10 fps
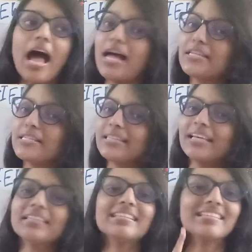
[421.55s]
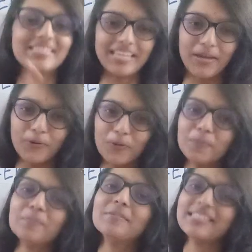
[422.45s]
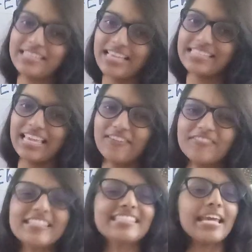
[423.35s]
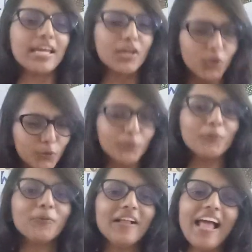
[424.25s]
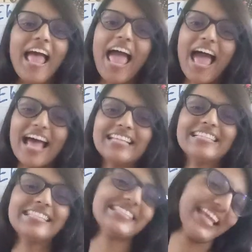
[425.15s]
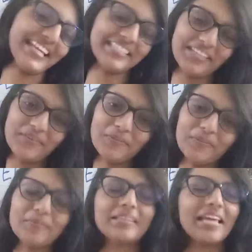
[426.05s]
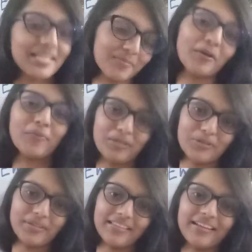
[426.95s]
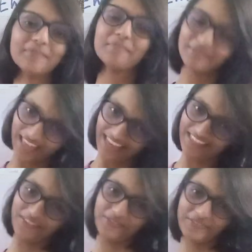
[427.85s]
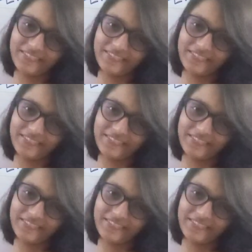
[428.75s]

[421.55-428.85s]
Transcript: Until then, stay home, stay safe, stay cool, and stay tuned with Explore with Joyeta. Thank you.